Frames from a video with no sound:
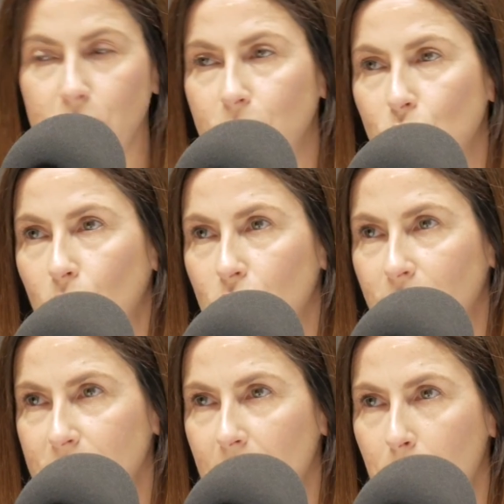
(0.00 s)
So you've talked
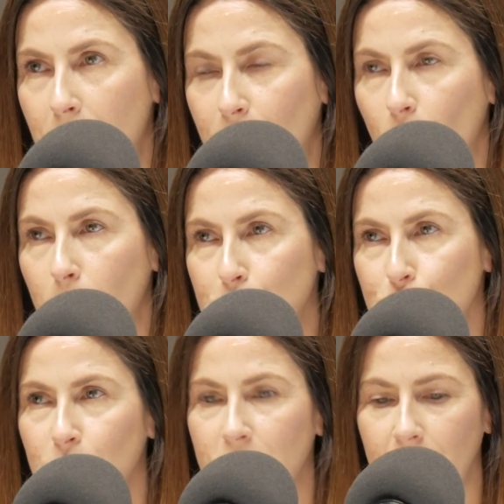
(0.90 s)
obviously about the
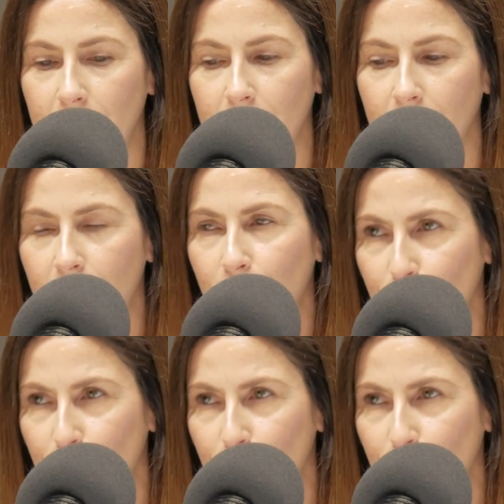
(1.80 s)
opportunity.